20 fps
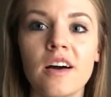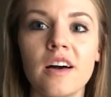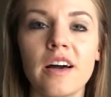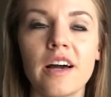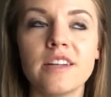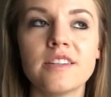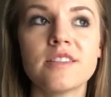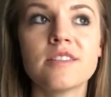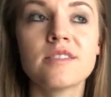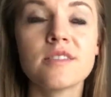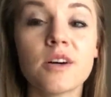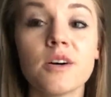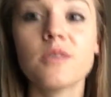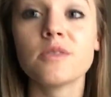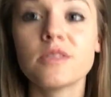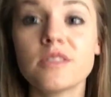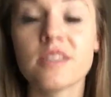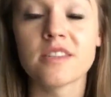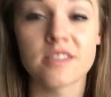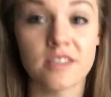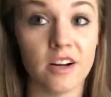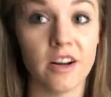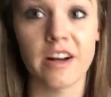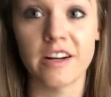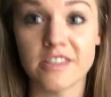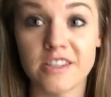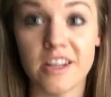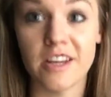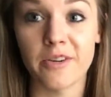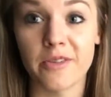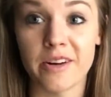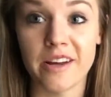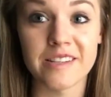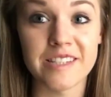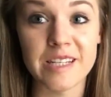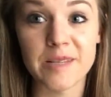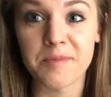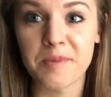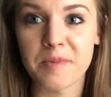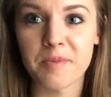it's so discouraging when I
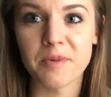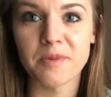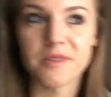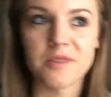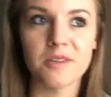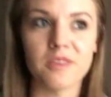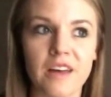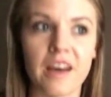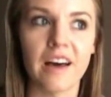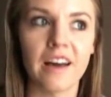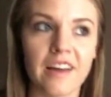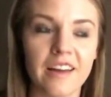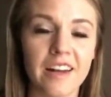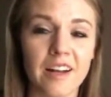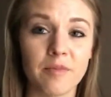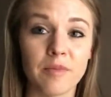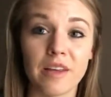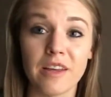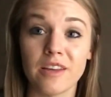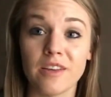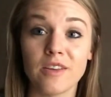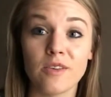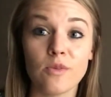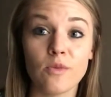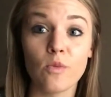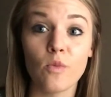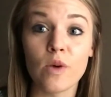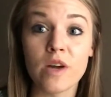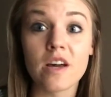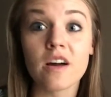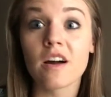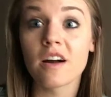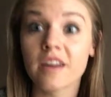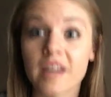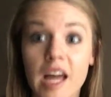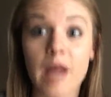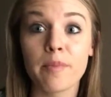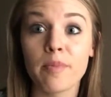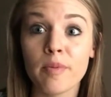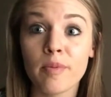see people do that. And I'm like, we are
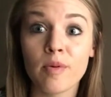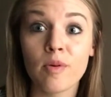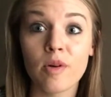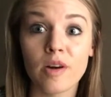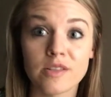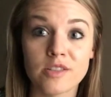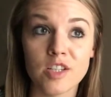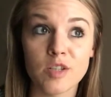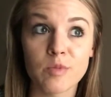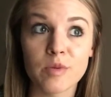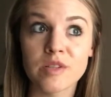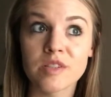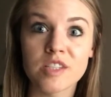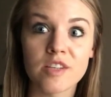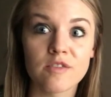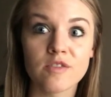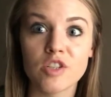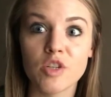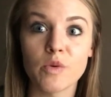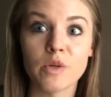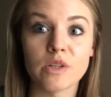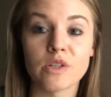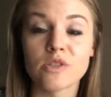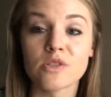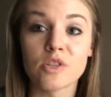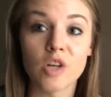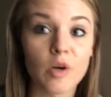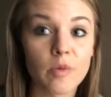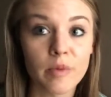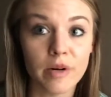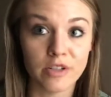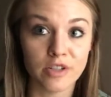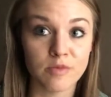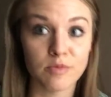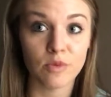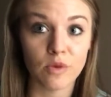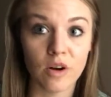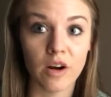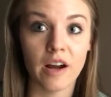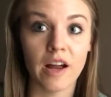capable as humans of doing so much
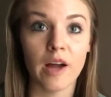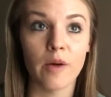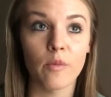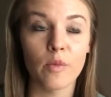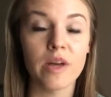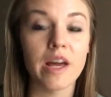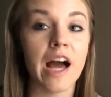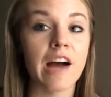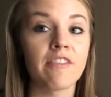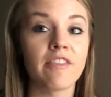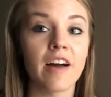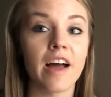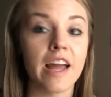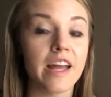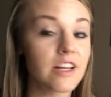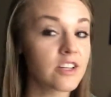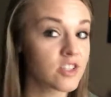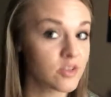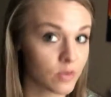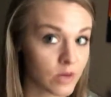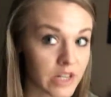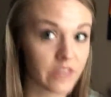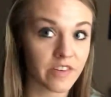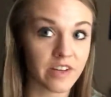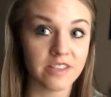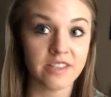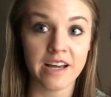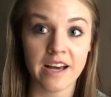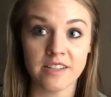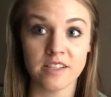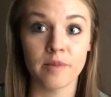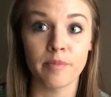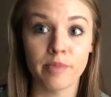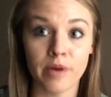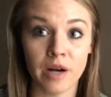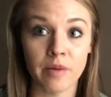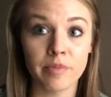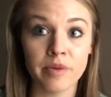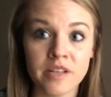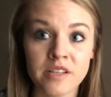more, and each one of us has a
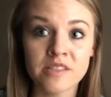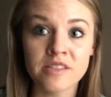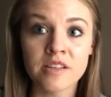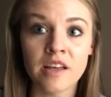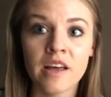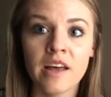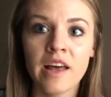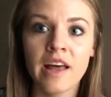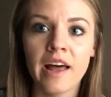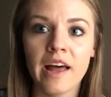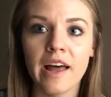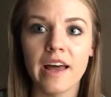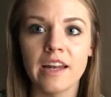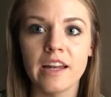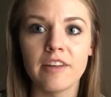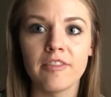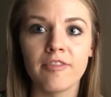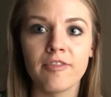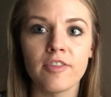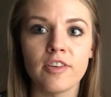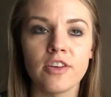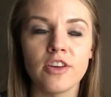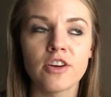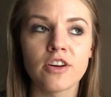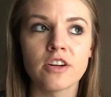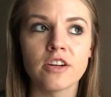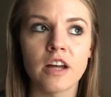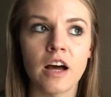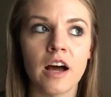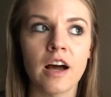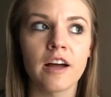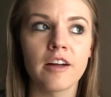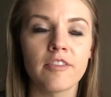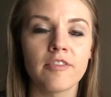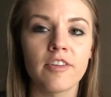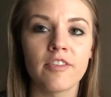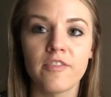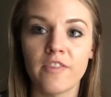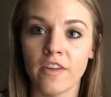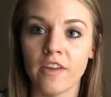purpose. And if you're not
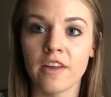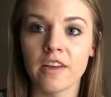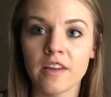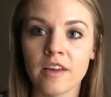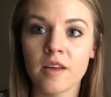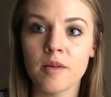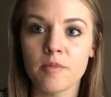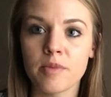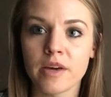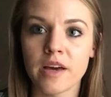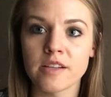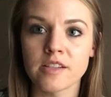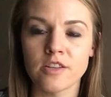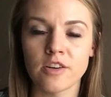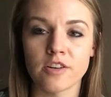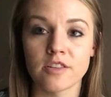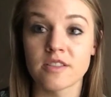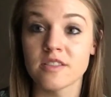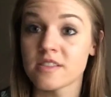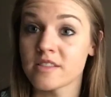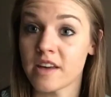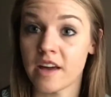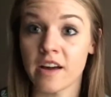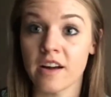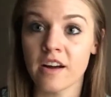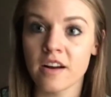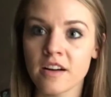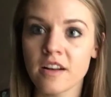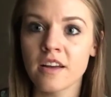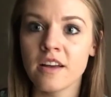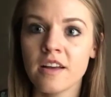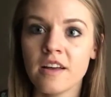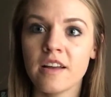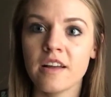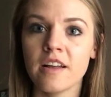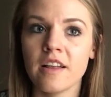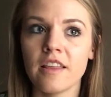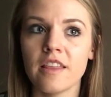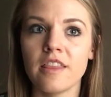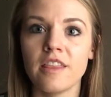fulfilling it because you're scared,
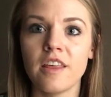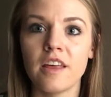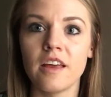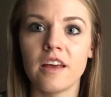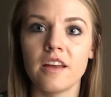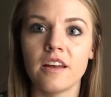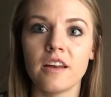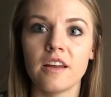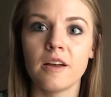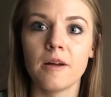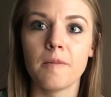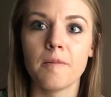then